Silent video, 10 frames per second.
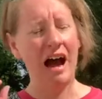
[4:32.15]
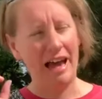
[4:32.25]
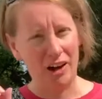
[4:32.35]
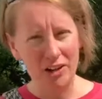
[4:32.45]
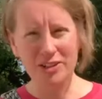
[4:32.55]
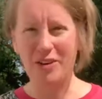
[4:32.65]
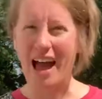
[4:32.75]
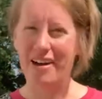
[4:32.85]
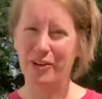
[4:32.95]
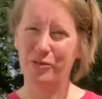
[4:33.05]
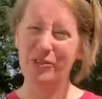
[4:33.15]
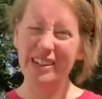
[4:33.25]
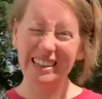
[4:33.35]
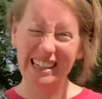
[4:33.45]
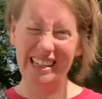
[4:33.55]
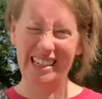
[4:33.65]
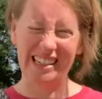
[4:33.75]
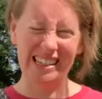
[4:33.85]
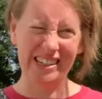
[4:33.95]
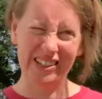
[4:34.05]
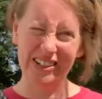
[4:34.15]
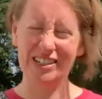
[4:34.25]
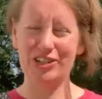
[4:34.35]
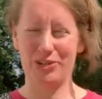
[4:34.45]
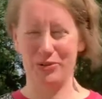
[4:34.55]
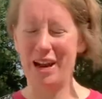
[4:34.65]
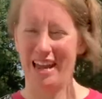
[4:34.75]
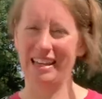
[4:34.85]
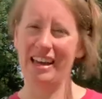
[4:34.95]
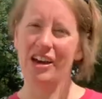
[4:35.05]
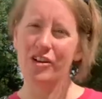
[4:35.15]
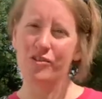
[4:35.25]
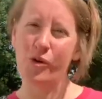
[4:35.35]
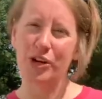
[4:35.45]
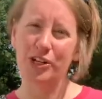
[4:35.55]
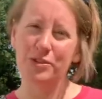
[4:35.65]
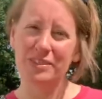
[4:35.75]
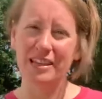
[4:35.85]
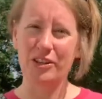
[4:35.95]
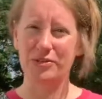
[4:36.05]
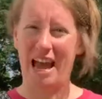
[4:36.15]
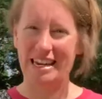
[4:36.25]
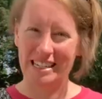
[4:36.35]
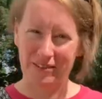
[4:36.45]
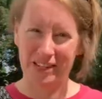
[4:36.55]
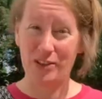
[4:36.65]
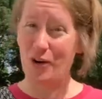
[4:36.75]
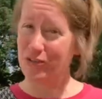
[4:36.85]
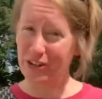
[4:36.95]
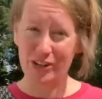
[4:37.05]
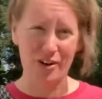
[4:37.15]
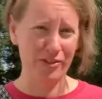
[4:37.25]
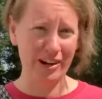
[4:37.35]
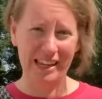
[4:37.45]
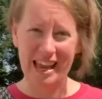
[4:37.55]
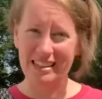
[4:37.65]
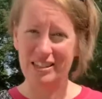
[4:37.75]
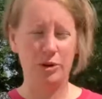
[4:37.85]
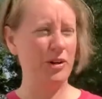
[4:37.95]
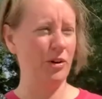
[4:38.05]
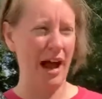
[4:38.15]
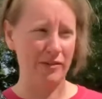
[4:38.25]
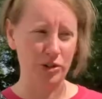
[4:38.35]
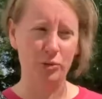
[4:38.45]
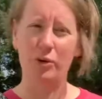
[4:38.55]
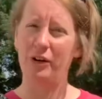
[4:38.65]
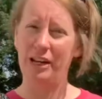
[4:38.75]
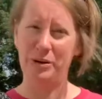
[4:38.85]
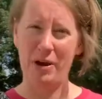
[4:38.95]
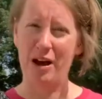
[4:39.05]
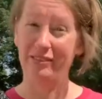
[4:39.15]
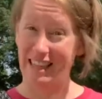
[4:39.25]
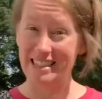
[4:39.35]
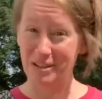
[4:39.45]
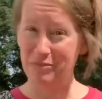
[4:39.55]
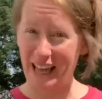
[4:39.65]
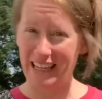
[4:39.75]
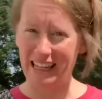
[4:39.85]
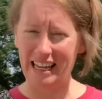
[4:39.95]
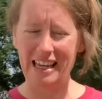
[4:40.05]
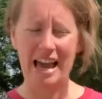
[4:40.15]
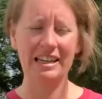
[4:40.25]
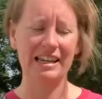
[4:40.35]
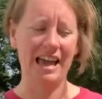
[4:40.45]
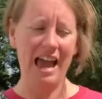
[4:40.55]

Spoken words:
I also have a really good trick for using those activities over and over again so we don't have to worry about lesson planning again,